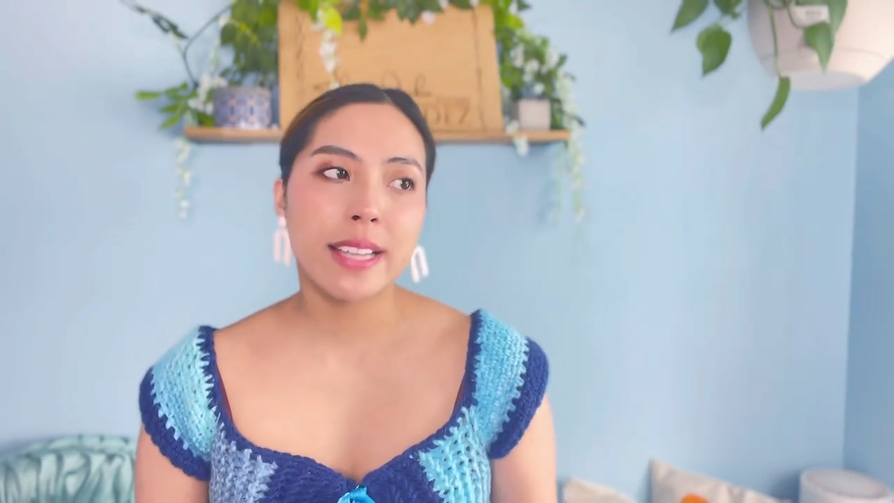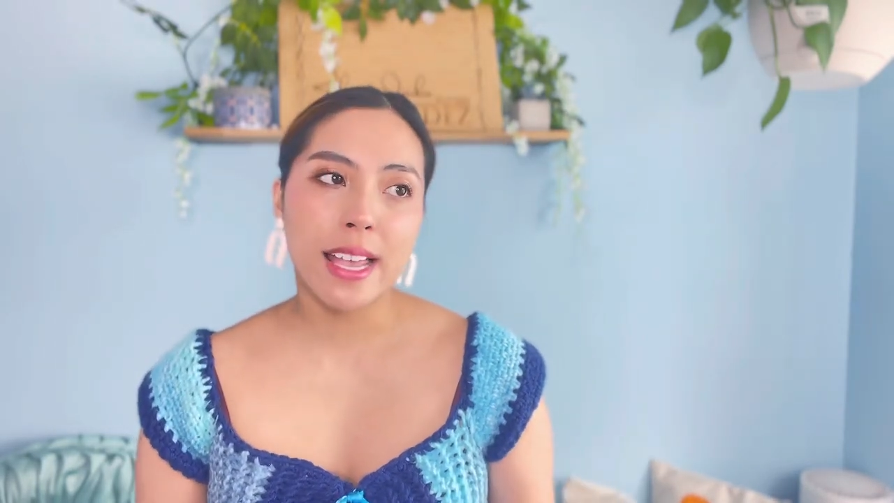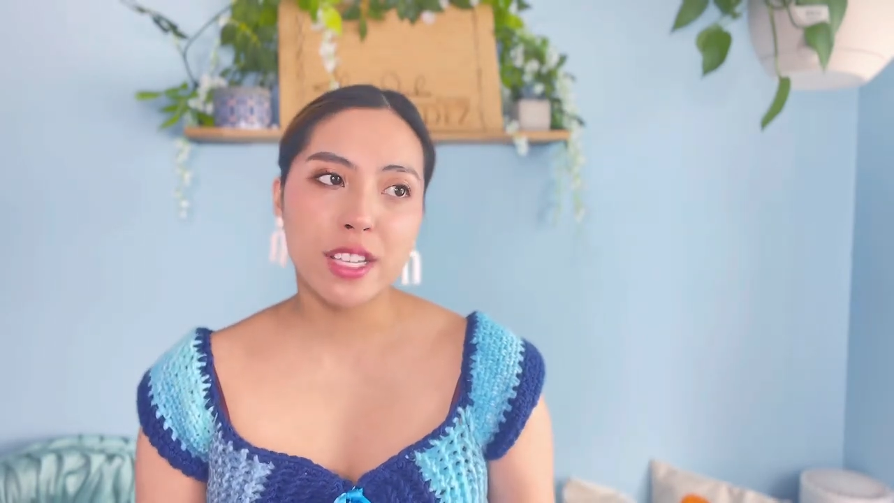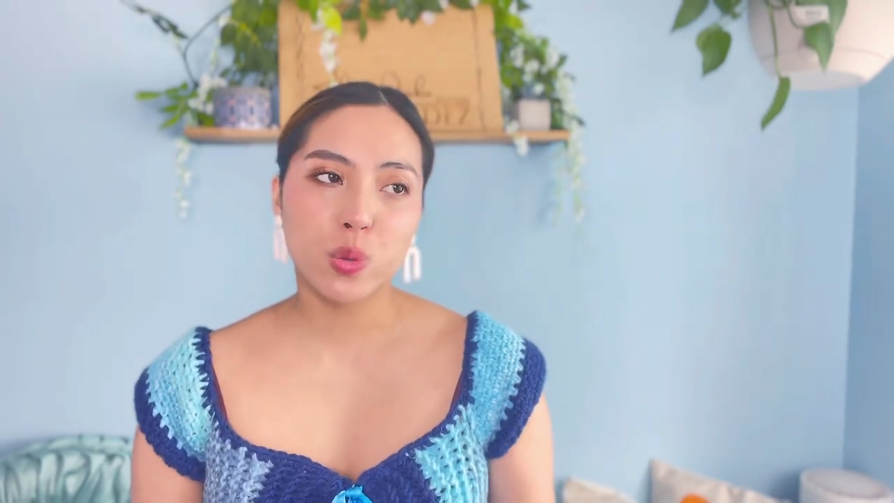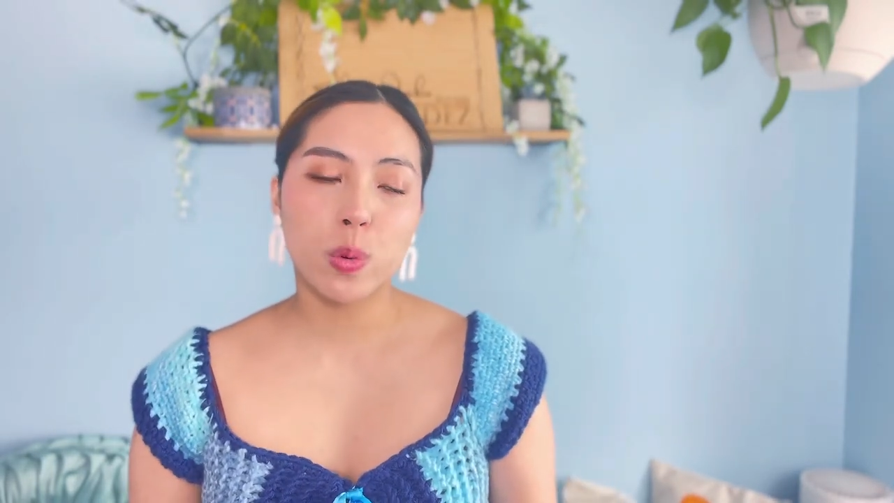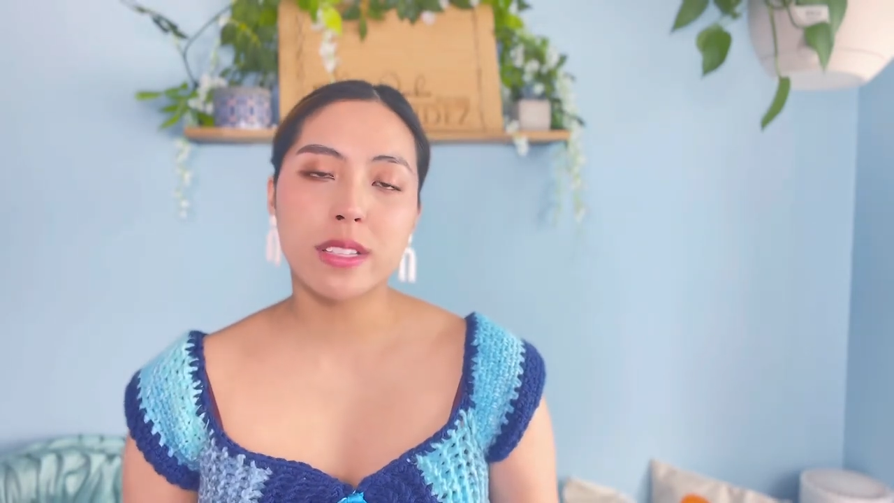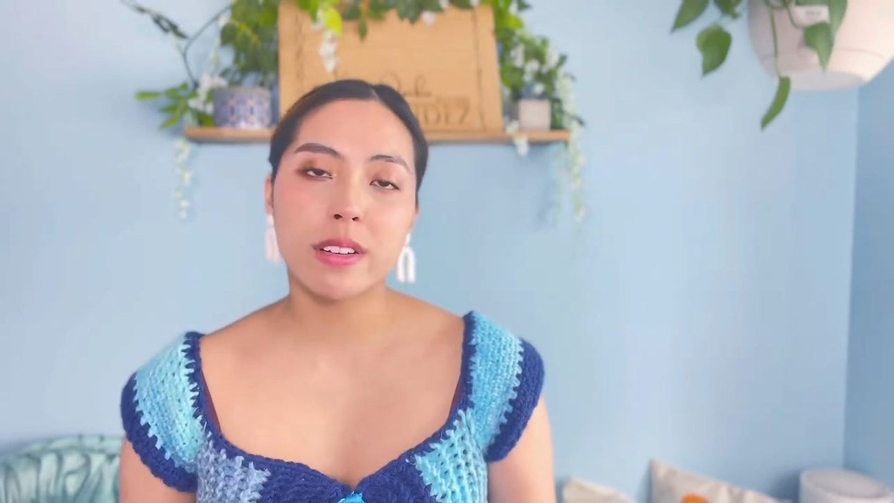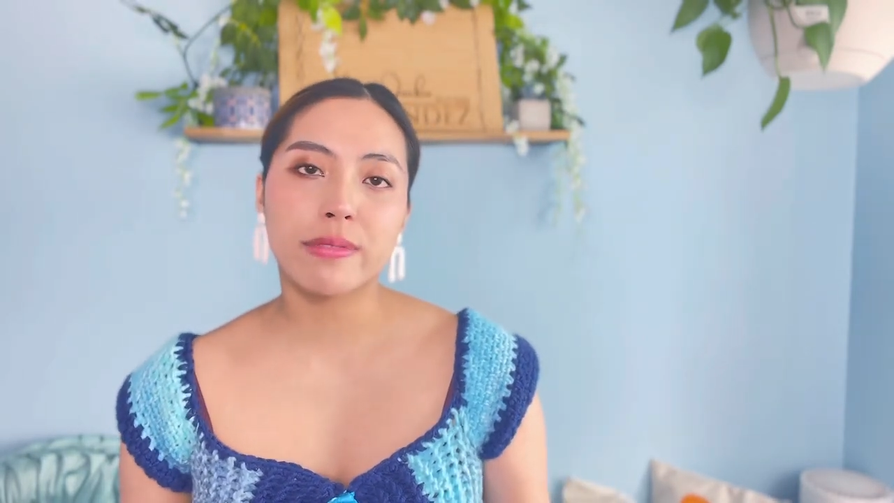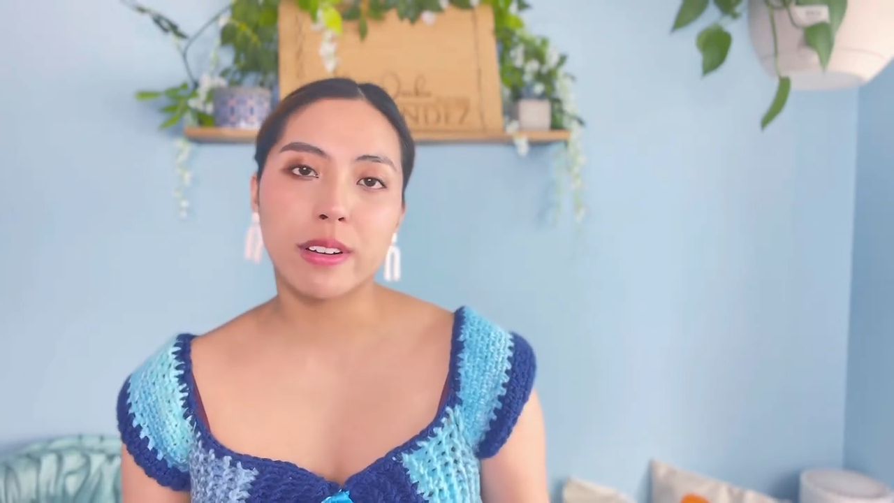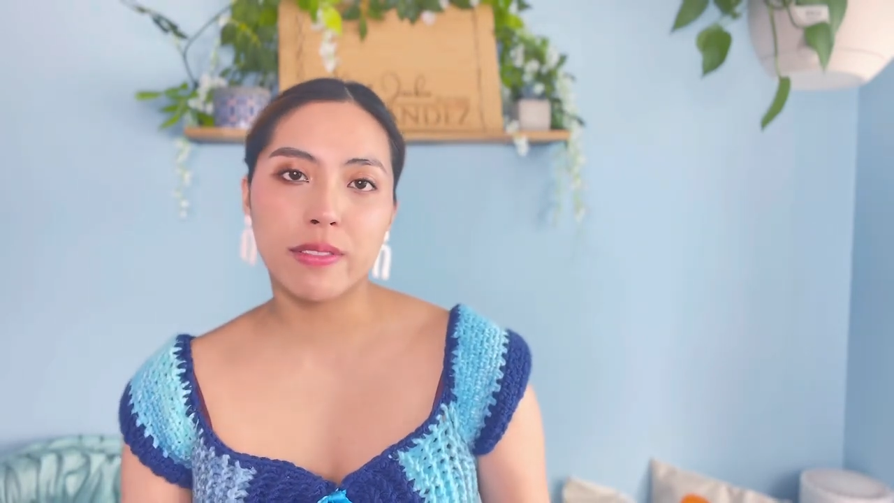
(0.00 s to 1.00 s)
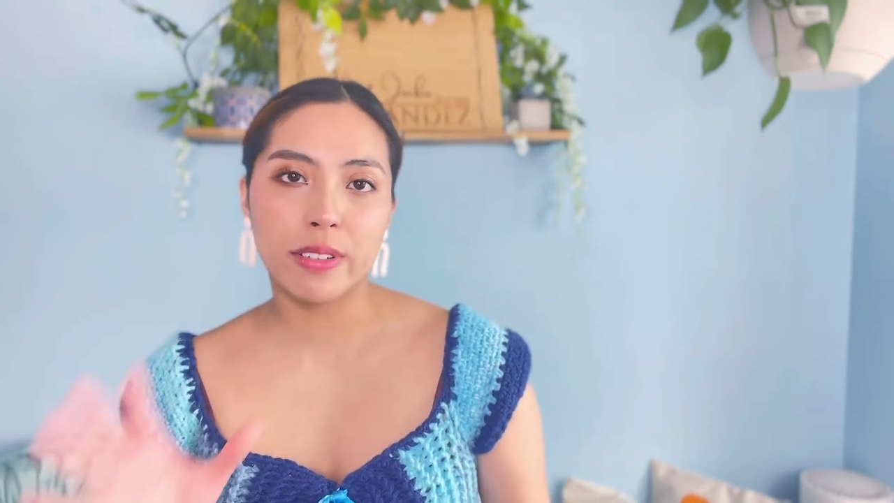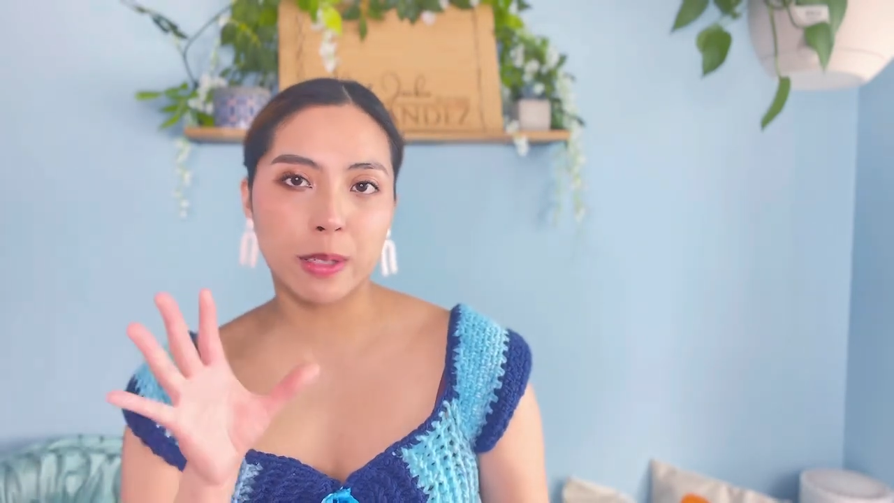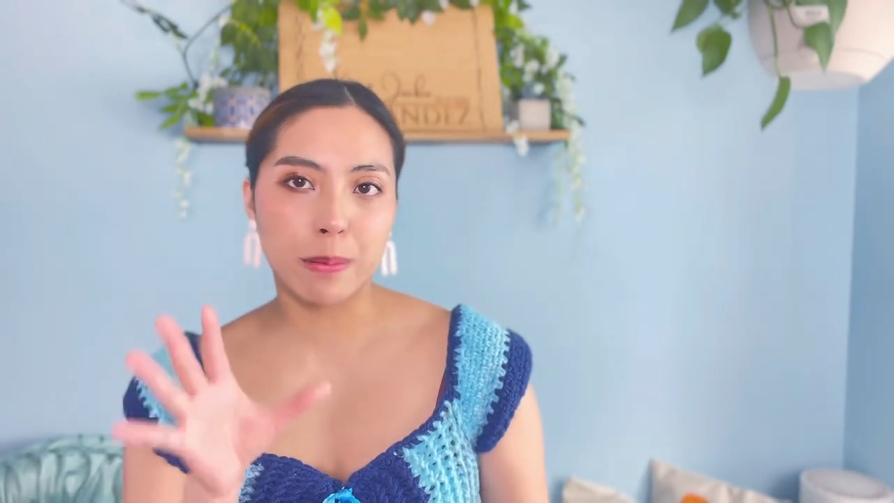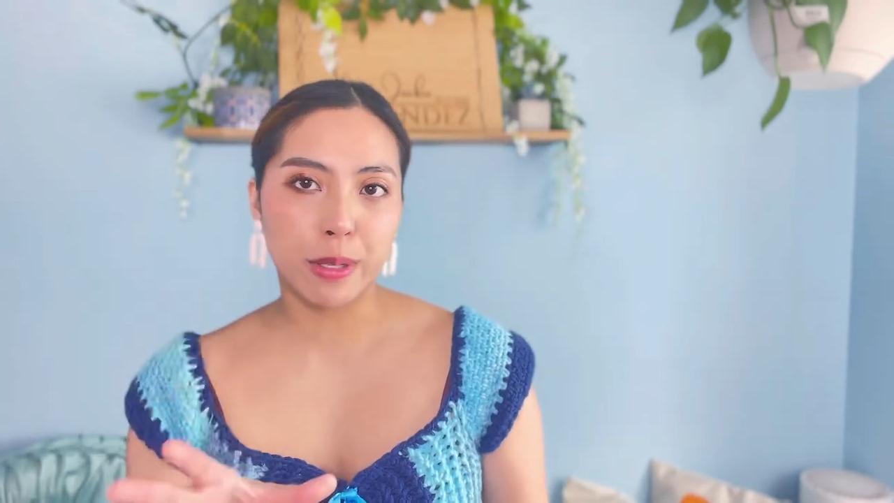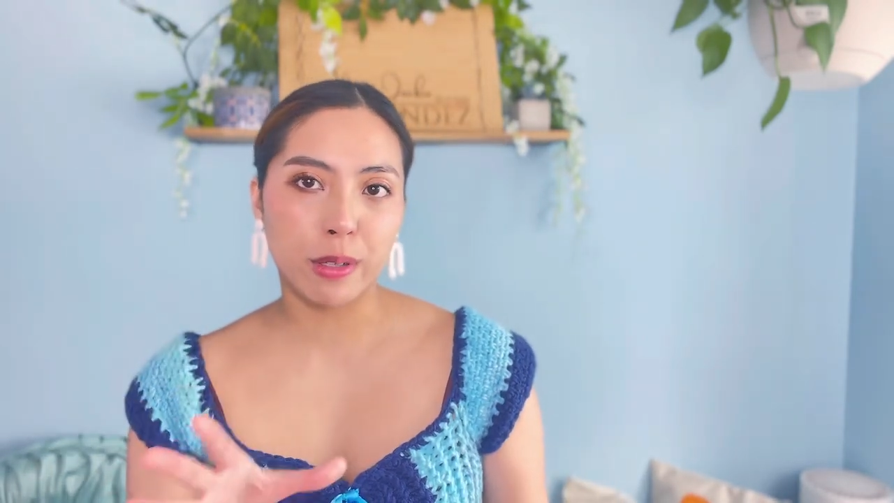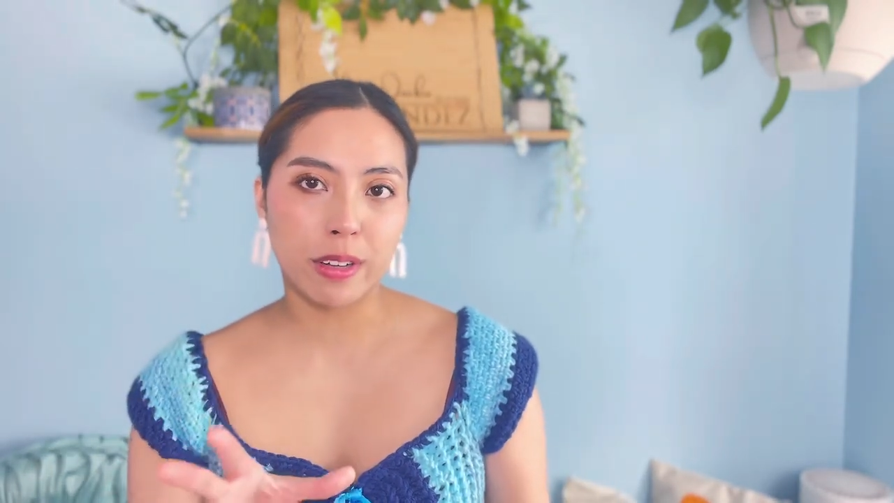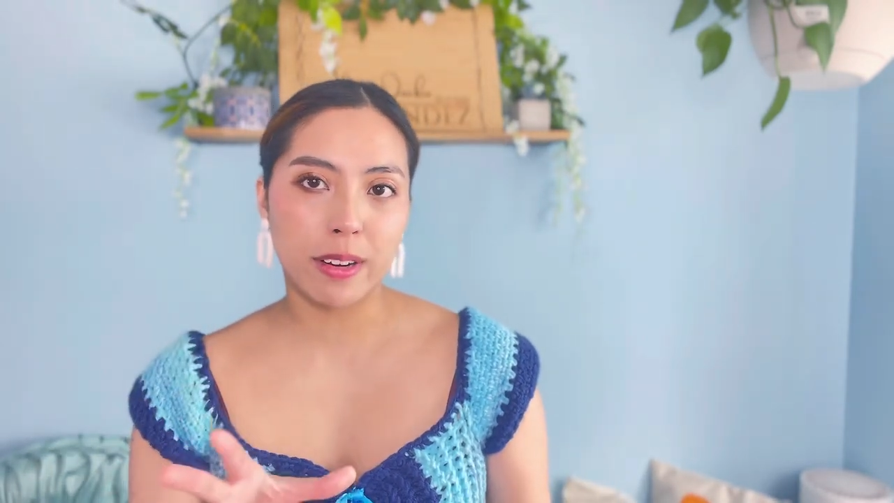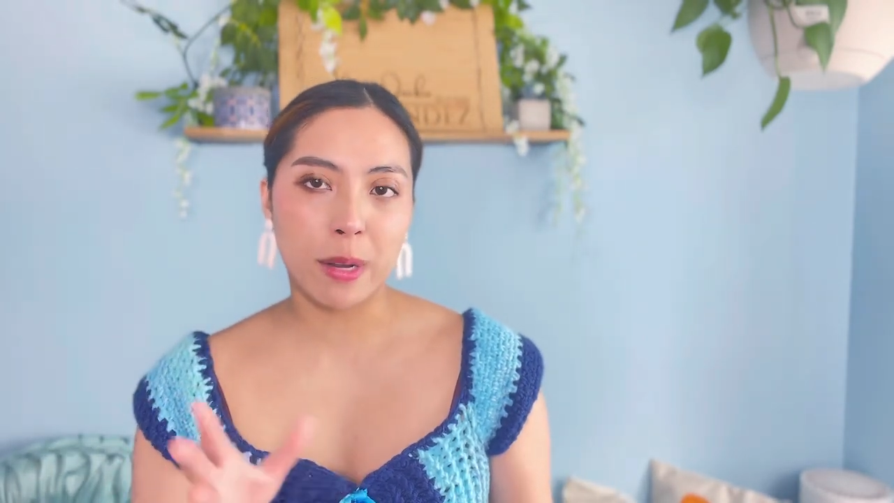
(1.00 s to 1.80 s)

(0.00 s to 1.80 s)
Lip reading: test was in front of a computer,